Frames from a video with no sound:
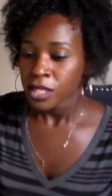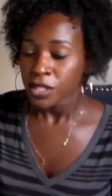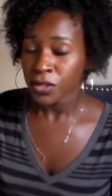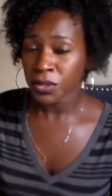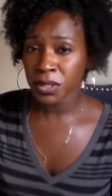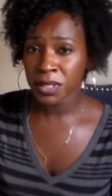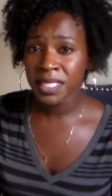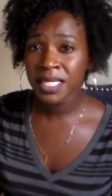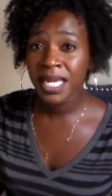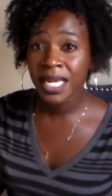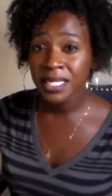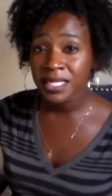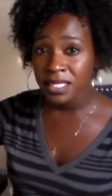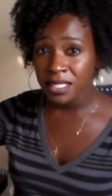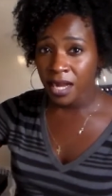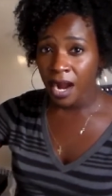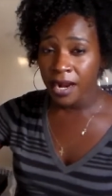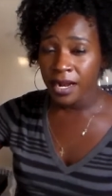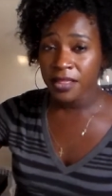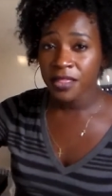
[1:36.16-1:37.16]
So just to get
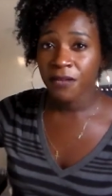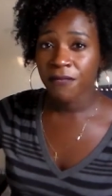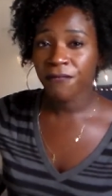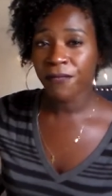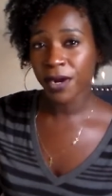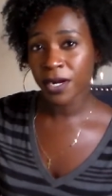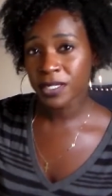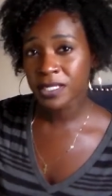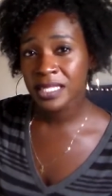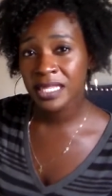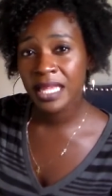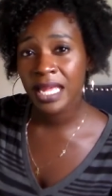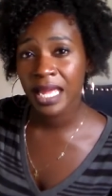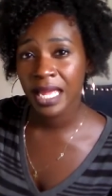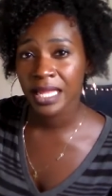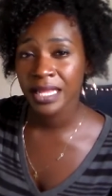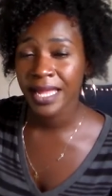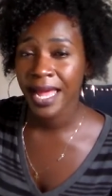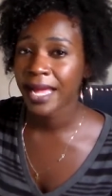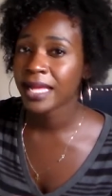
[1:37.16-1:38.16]
started, the first
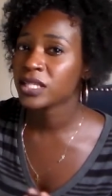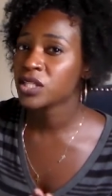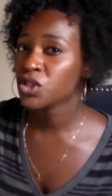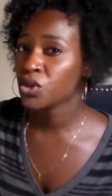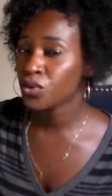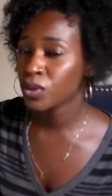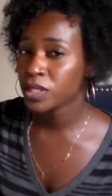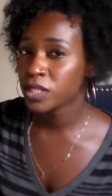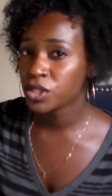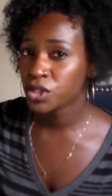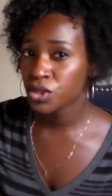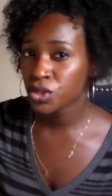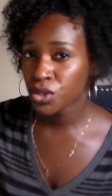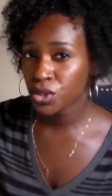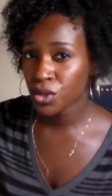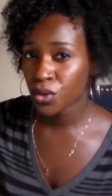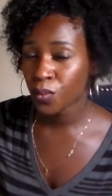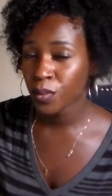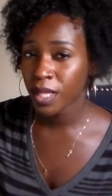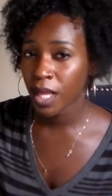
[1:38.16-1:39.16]
thing that students
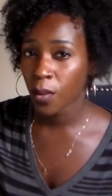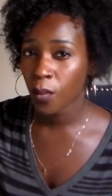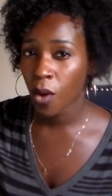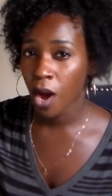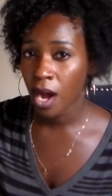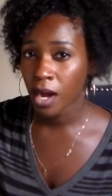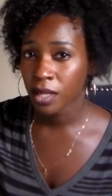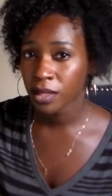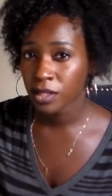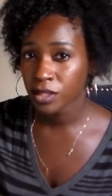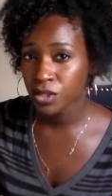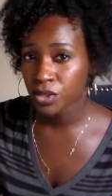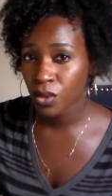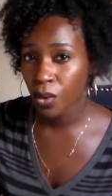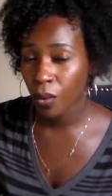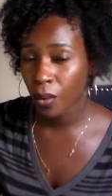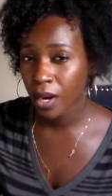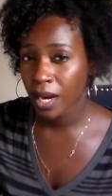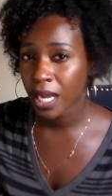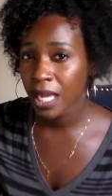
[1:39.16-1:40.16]
do when they walk in the
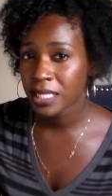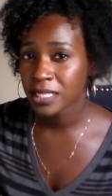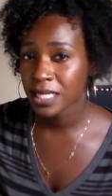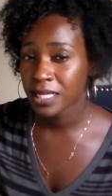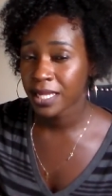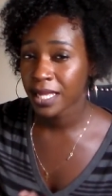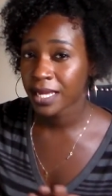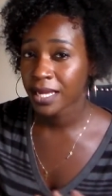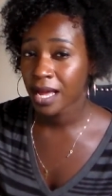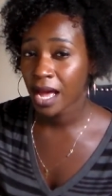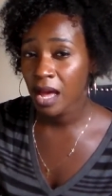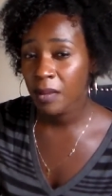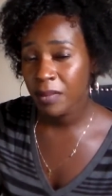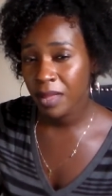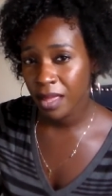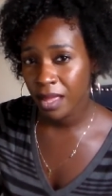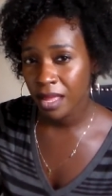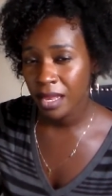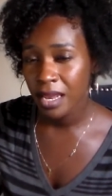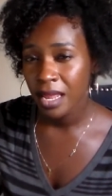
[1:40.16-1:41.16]
door is that they
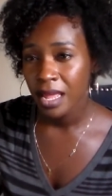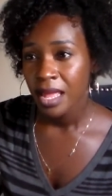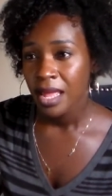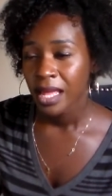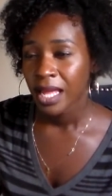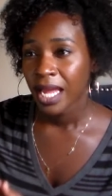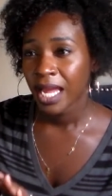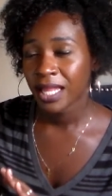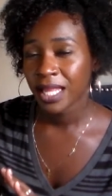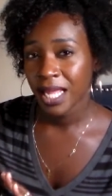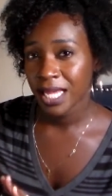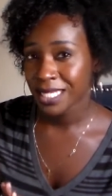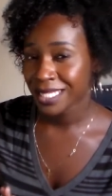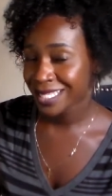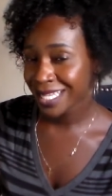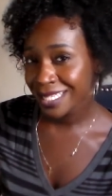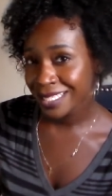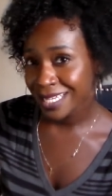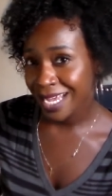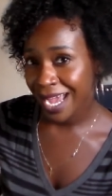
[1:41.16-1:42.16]
come in and they
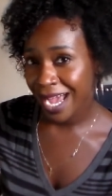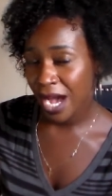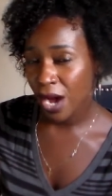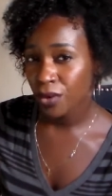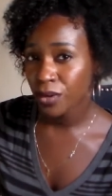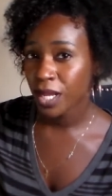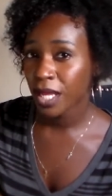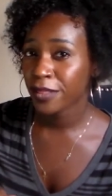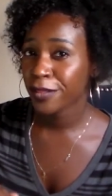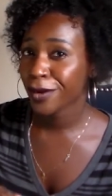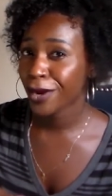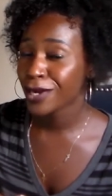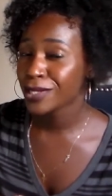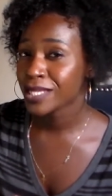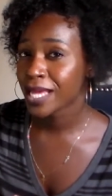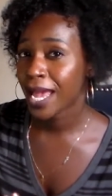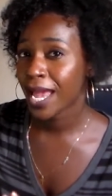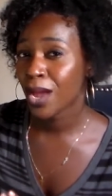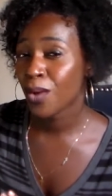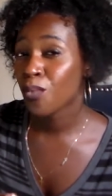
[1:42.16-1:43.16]
sit down and there
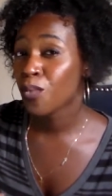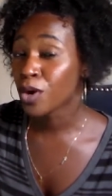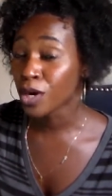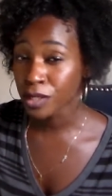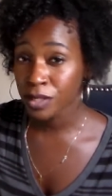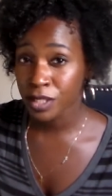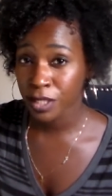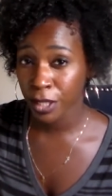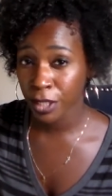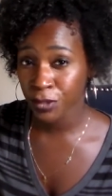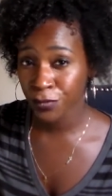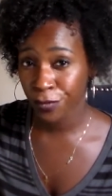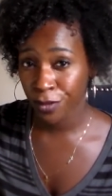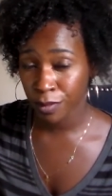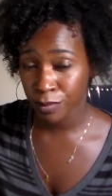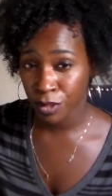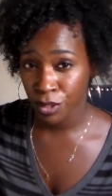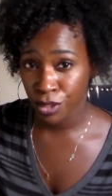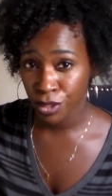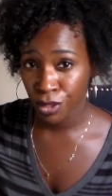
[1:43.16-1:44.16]
is a word search for
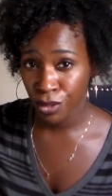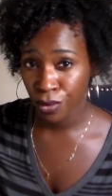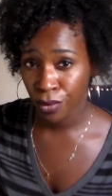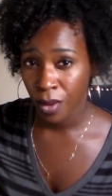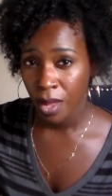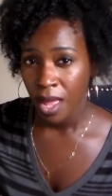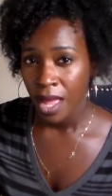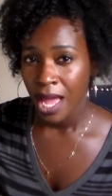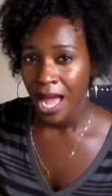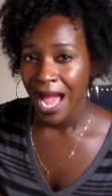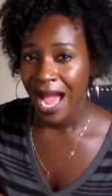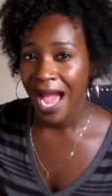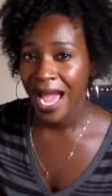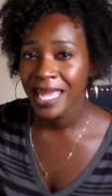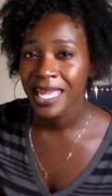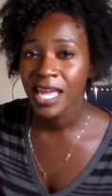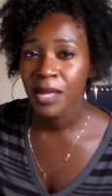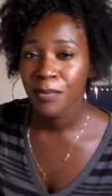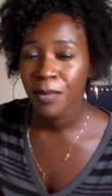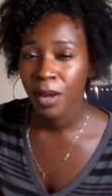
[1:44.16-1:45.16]
them to do.
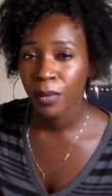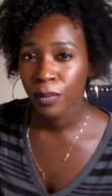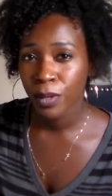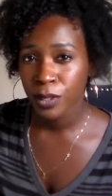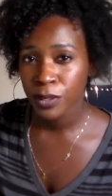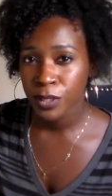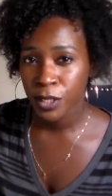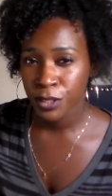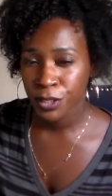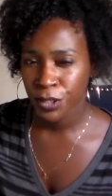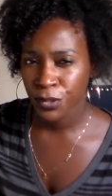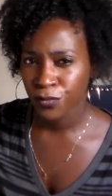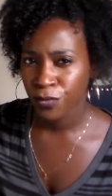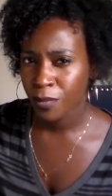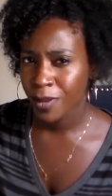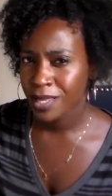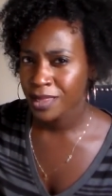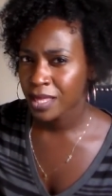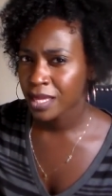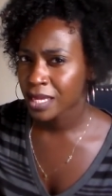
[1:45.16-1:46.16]
I get my word searches
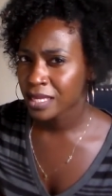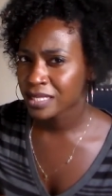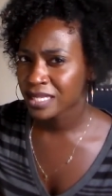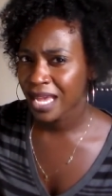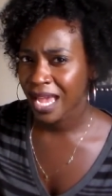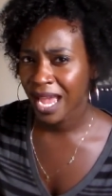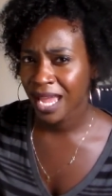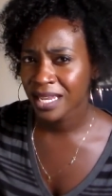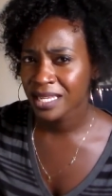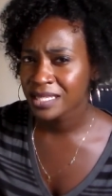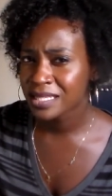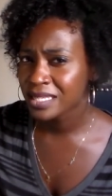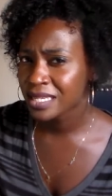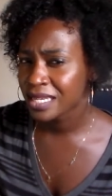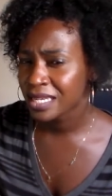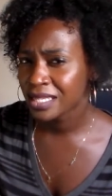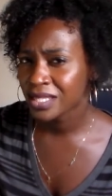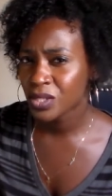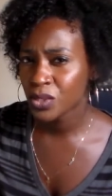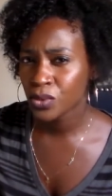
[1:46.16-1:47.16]
from, I think it's A to
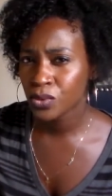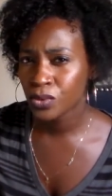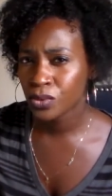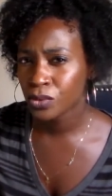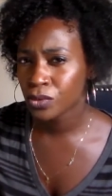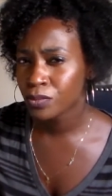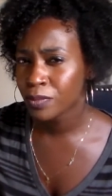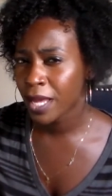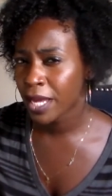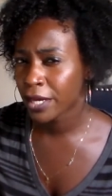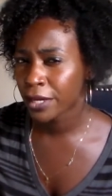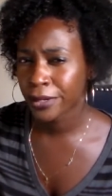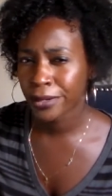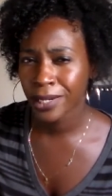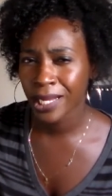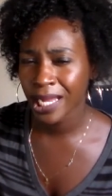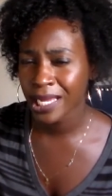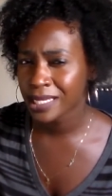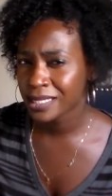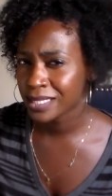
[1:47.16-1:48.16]
Z Tool Maker
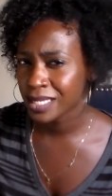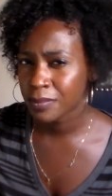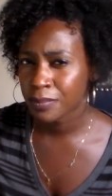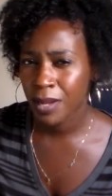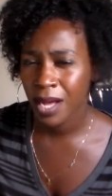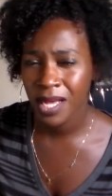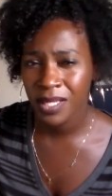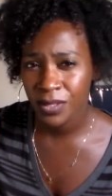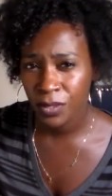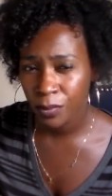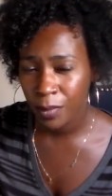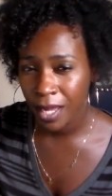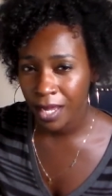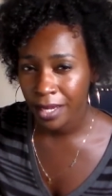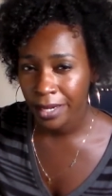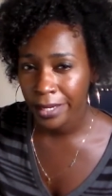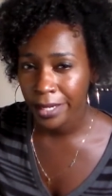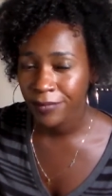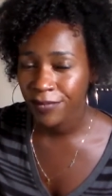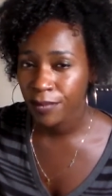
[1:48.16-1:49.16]
or A to Z Puzzle
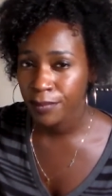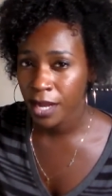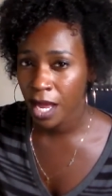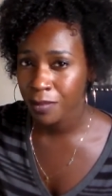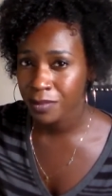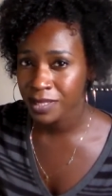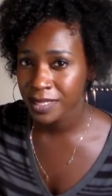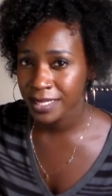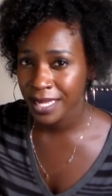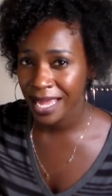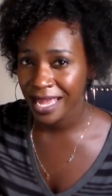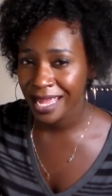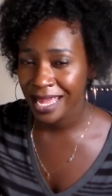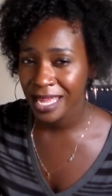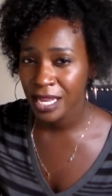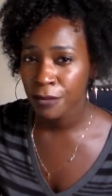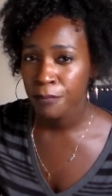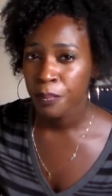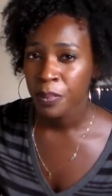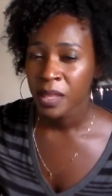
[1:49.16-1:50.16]
Maker, if I'm not
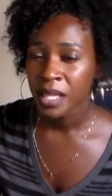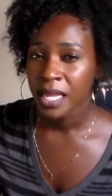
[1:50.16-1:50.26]
mistaken.